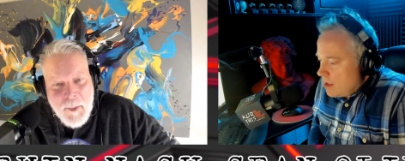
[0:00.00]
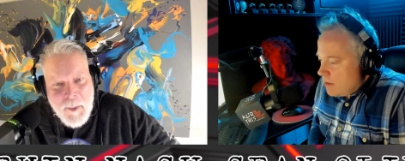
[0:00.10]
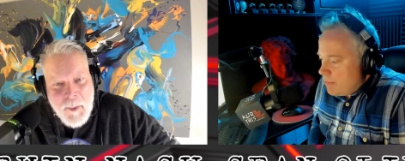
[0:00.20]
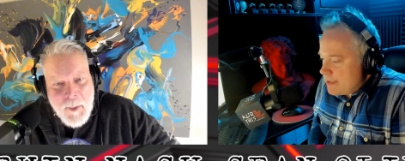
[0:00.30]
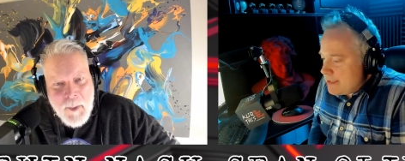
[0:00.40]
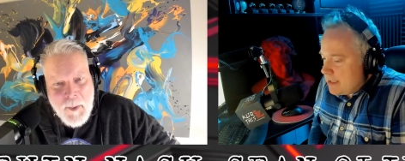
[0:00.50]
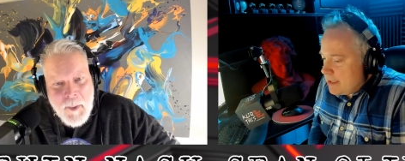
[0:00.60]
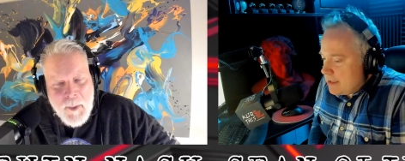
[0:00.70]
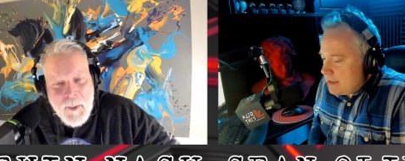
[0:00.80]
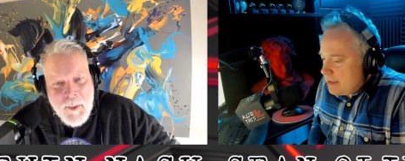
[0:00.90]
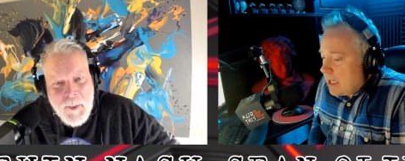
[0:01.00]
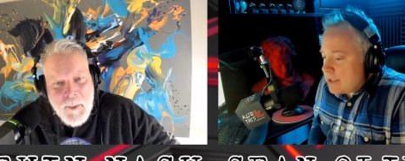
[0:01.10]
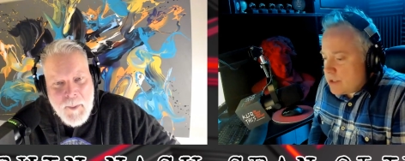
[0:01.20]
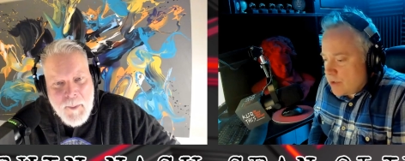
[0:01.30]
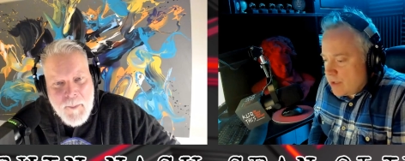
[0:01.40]
Speaker 1: But uh, yeah,
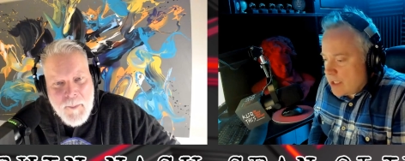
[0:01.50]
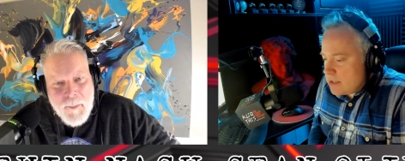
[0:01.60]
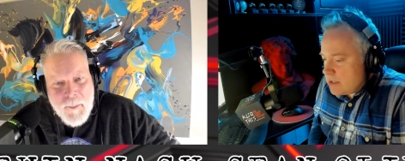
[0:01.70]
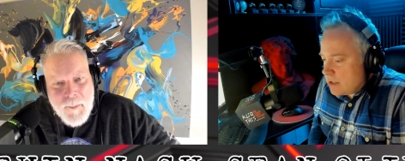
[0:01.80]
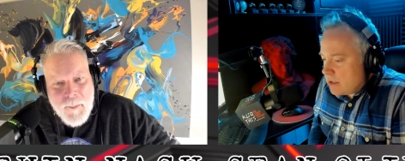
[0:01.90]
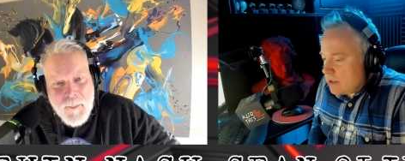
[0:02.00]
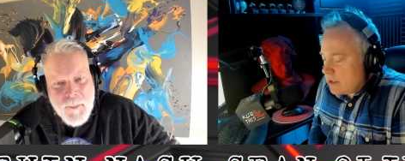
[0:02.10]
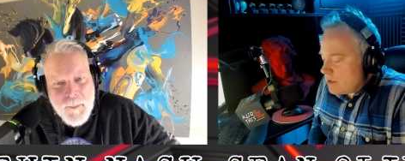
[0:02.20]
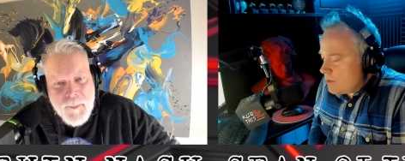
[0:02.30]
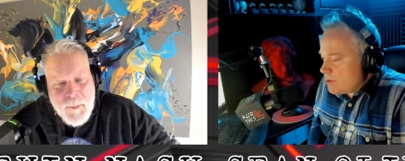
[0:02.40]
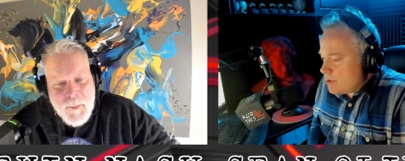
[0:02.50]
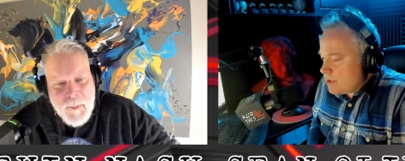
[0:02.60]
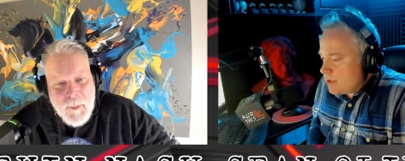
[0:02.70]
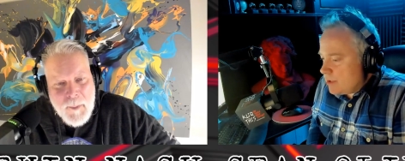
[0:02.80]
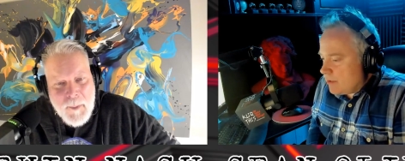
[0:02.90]
so that's uh, that's what you
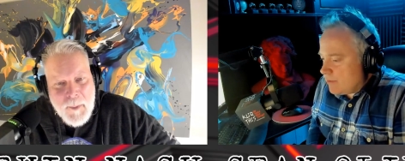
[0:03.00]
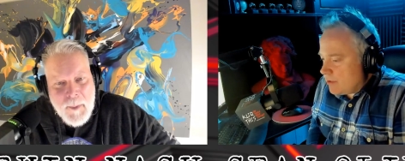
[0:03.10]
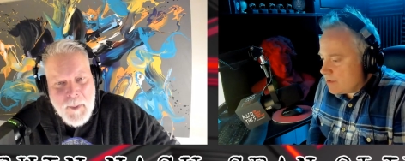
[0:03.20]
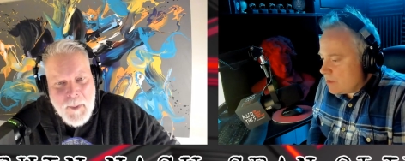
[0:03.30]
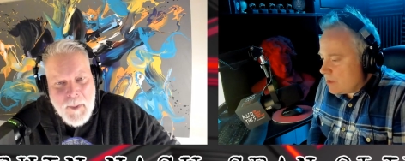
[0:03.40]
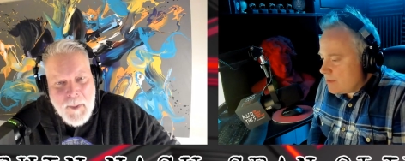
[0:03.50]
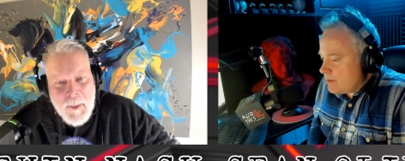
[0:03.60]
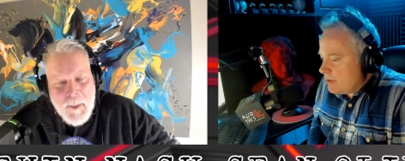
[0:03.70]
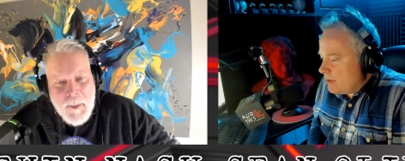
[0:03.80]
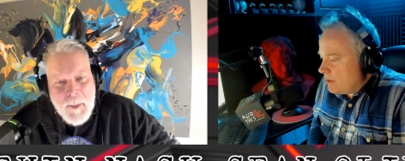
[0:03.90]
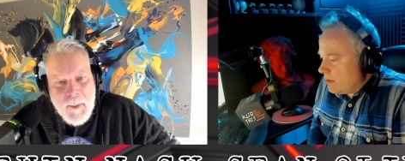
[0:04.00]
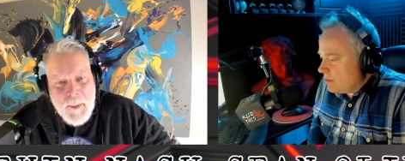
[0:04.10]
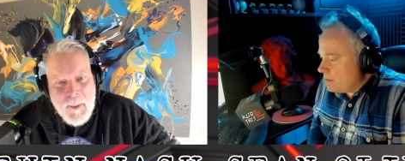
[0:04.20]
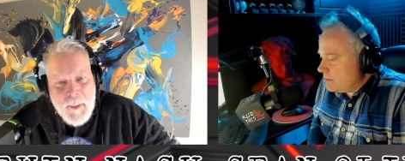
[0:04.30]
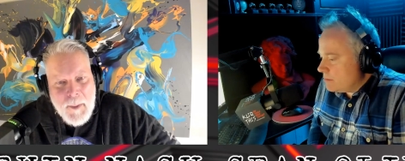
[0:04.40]
see there, folks. That's the uh,
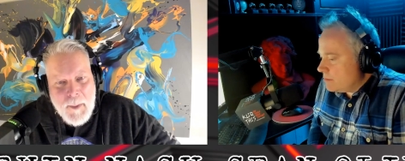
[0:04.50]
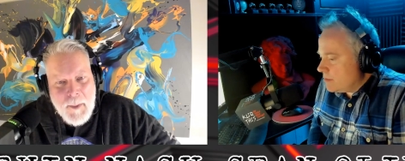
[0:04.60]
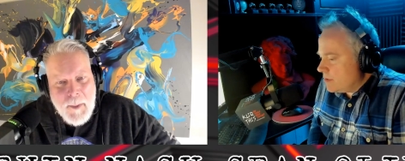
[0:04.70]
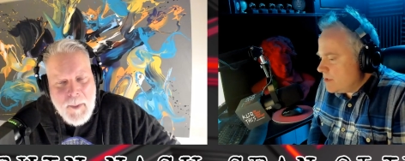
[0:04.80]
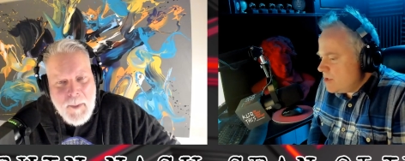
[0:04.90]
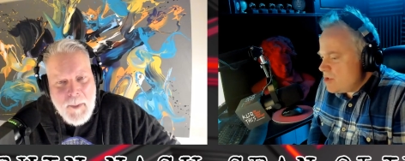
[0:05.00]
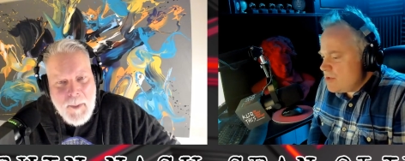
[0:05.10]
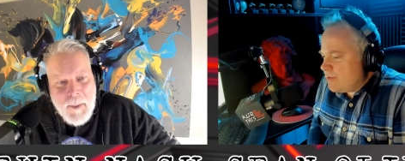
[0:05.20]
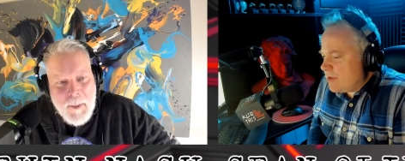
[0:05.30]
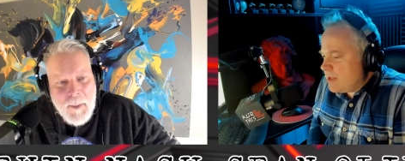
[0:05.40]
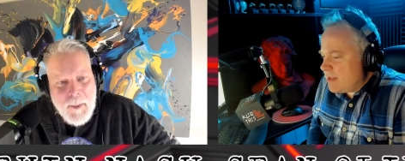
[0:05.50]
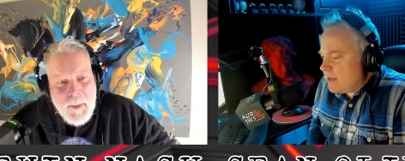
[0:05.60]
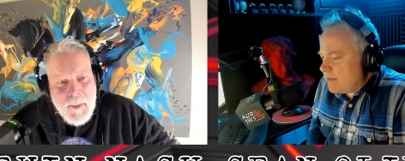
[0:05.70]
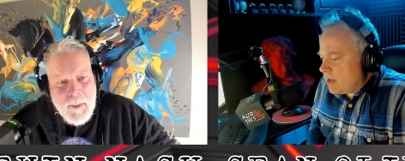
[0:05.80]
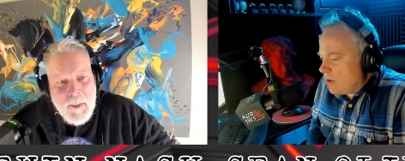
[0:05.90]
did did you find that
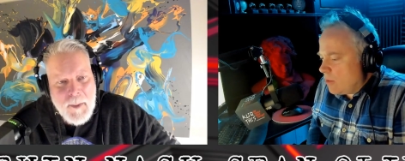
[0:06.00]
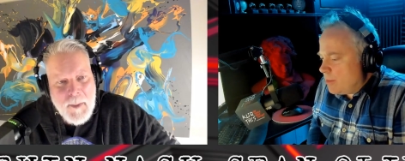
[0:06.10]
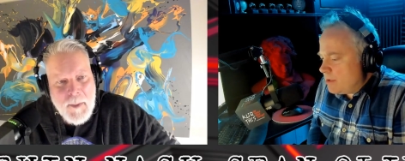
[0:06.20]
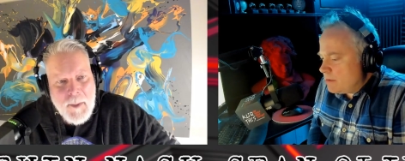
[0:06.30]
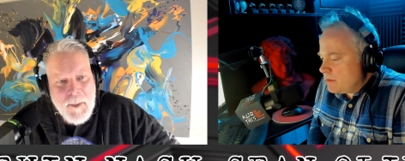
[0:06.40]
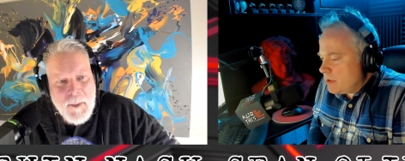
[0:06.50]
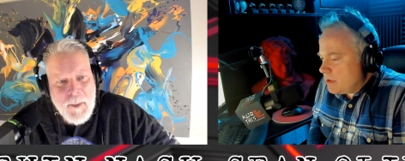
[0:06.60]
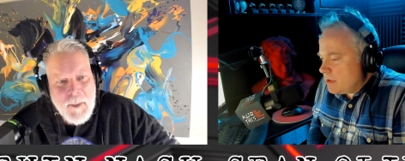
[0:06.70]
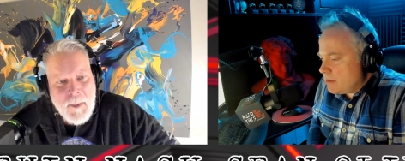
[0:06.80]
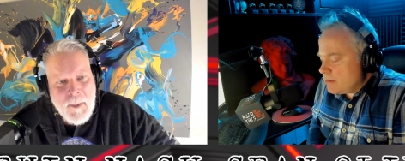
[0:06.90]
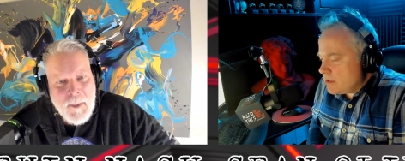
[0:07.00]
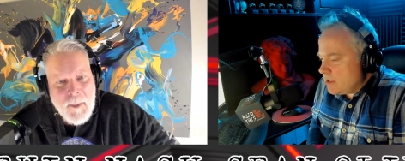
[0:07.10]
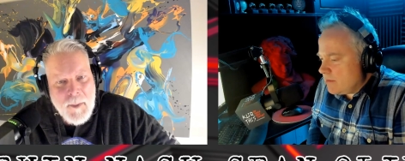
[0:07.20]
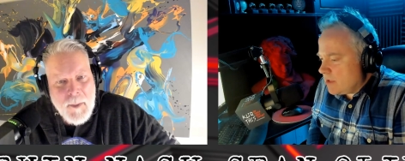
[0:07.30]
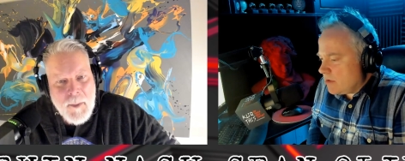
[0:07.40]
that open, uh,
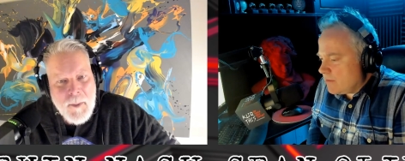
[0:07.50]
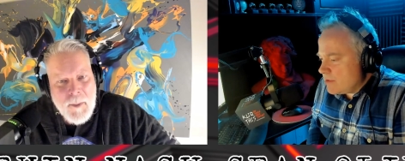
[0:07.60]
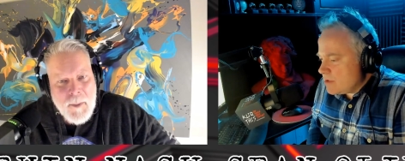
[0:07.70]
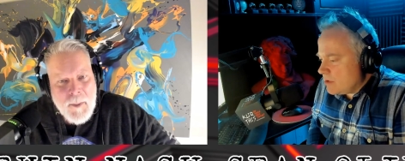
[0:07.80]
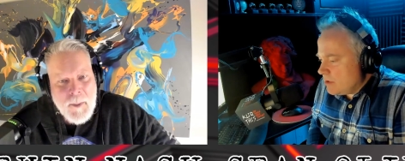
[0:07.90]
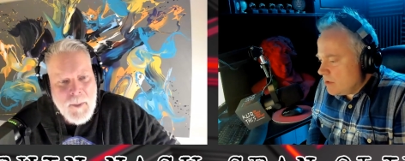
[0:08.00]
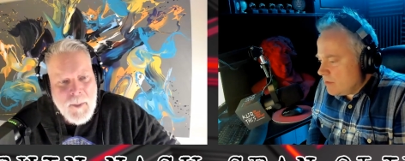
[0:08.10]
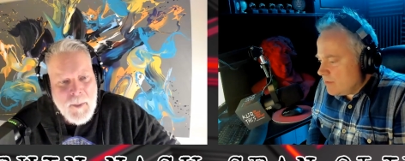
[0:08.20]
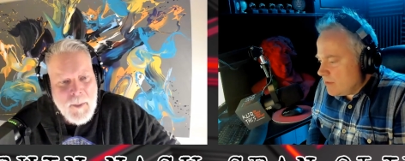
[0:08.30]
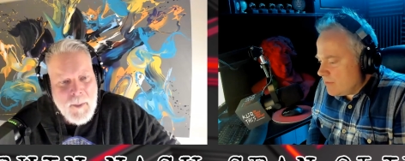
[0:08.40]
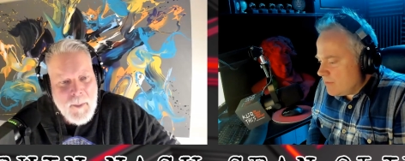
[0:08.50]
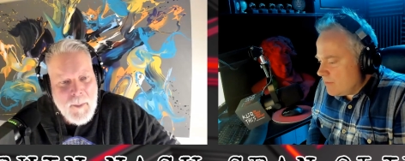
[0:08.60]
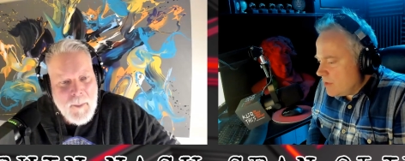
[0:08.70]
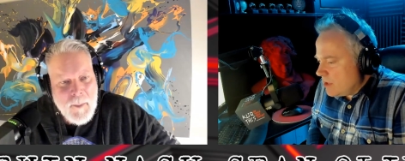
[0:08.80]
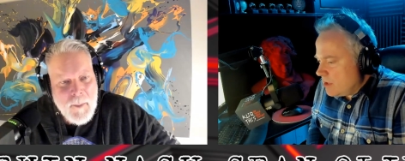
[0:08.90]
Steve? I don't know if it's on if, if
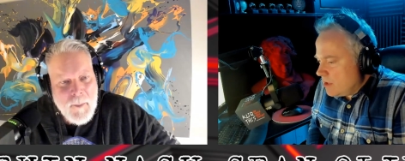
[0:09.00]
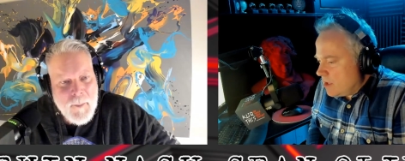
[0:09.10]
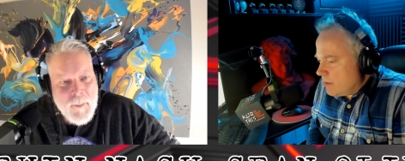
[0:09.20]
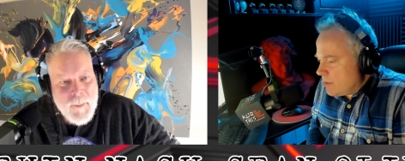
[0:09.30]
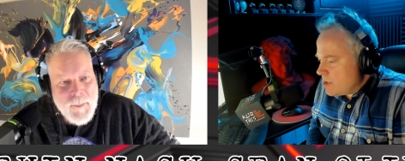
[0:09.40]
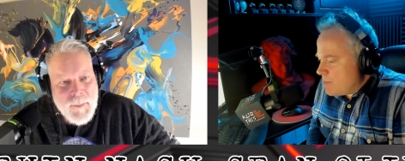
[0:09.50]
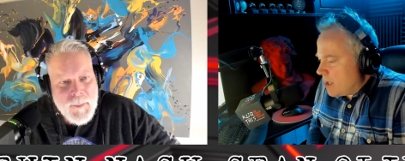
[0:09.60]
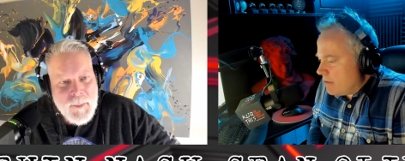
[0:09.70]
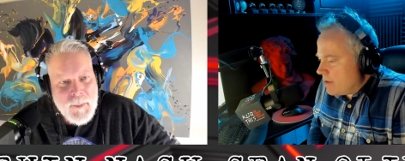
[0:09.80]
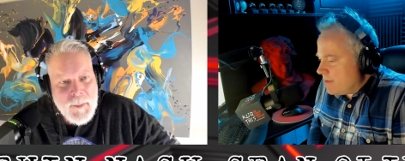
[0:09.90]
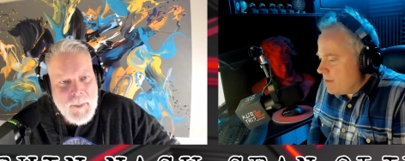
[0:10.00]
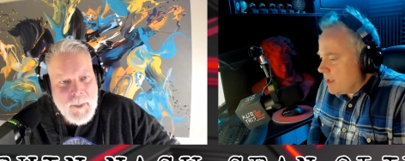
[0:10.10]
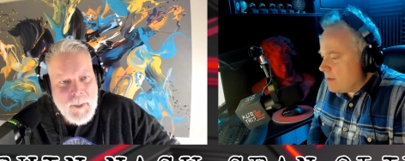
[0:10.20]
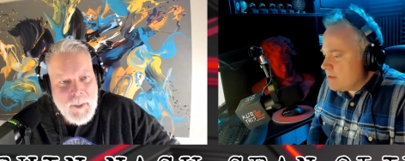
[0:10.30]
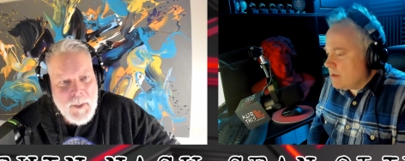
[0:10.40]
anybody's pirated
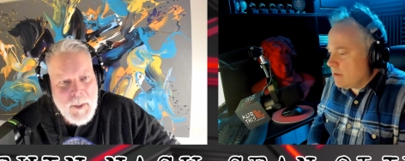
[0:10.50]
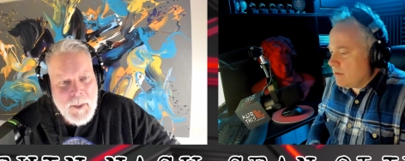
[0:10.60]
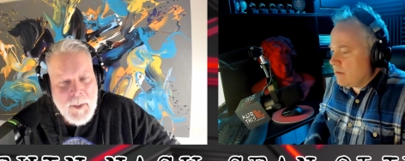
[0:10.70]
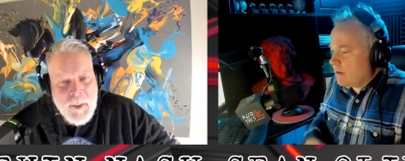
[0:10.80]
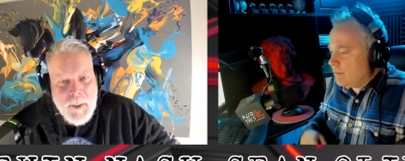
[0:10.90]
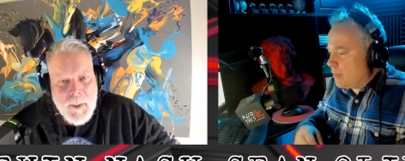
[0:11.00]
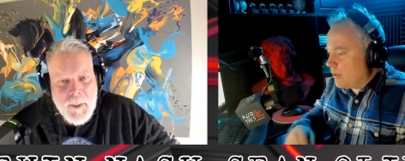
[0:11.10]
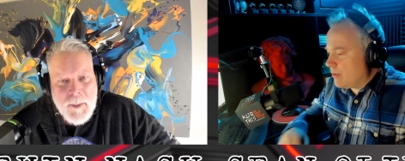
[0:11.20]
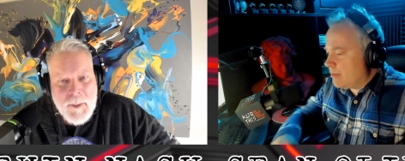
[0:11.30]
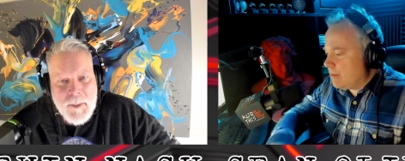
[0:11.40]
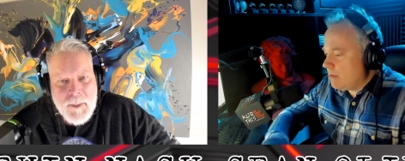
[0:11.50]
that uh, up Birth